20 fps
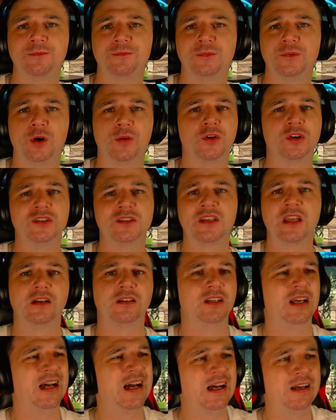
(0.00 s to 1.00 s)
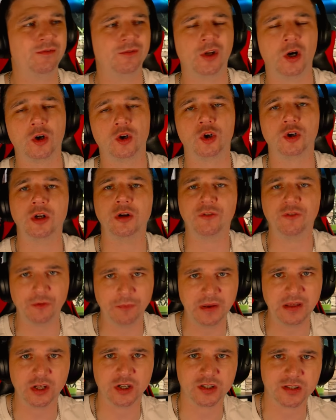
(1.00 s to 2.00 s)
No, those deals, yeah, not good enough for
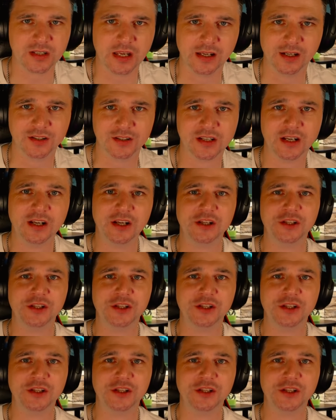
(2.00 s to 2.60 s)
me, those deals.